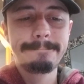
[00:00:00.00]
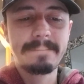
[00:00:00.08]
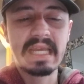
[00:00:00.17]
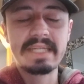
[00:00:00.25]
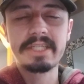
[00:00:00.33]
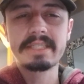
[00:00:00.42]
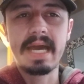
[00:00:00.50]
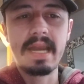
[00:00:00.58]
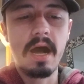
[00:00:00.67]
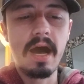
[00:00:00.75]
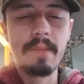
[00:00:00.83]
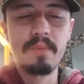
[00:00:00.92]
It's just kind
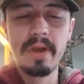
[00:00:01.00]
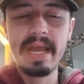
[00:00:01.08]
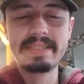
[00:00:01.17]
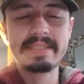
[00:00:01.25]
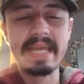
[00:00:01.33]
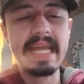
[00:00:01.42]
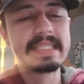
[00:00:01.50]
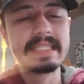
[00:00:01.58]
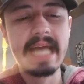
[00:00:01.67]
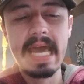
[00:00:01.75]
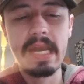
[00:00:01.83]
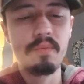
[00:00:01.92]
of odd. Morehead State's
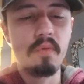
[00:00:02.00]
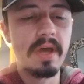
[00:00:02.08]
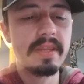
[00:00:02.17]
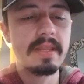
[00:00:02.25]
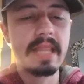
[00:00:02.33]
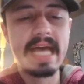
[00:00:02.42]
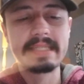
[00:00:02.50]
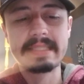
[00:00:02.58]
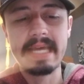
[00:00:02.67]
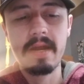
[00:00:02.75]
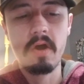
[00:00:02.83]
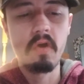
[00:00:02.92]
9-1 the last
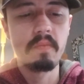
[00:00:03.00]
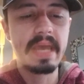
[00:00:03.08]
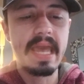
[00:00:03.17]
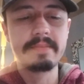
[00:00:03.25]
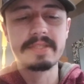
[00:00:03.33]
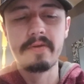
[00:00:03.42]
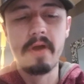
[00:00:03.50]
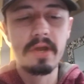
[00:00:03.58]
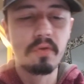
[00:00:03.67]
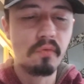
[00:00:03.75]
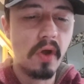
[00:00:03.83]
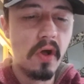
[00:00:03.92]
10 home games. They're on
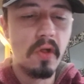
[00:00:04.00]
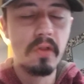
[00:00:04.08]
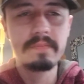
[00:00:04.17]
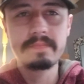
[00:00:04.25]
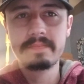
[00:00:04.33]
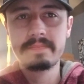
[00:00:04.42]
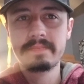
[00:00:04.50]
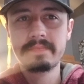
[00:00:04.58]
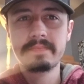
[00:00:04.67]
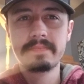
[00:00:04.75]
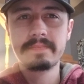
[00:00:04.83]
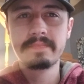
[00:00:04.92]
a roll,
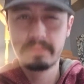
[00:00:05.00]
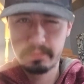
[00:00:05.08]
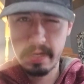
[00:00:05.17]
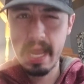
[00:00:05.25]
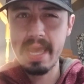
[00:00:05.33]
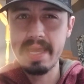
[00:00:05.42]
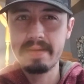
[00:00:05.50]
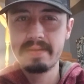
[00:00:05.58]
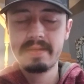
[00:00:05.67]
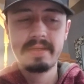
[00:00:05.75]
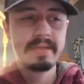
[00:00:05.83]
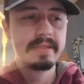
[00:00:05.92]
right?
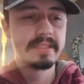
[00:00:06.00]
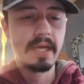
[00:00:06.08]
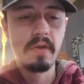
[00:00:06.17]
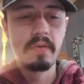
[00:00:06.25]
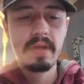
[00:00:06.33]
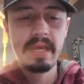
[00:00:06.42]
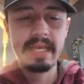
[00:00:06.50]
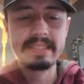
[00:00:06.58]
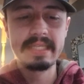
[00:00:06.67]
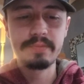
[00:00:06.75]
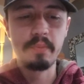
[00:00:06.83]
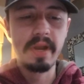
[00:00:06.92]
So, is
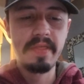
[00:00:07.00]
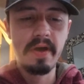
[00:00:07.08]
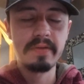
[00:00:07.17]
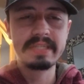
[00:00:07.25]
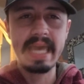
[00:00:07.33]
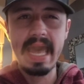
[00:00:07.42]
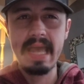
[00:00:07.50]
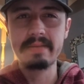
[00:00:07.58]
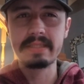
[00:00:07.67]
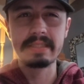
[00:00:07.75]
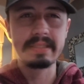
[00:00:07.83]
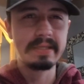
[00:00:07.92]
this one of those games?
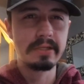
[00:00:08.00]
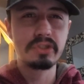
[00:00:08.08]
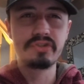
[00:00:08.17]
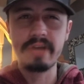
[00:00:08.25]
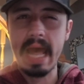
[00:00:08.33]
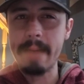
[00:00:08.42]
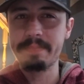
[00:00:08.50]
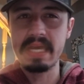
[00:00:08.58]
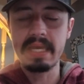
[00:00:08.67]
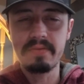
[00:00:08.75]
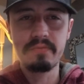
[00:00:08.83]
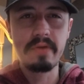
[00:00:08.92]
Is it a little
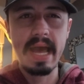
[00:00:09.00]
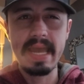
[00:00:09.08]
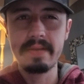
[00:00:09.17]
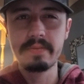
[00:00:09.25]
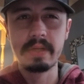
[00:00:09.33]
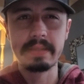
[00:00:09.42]
trappy, right?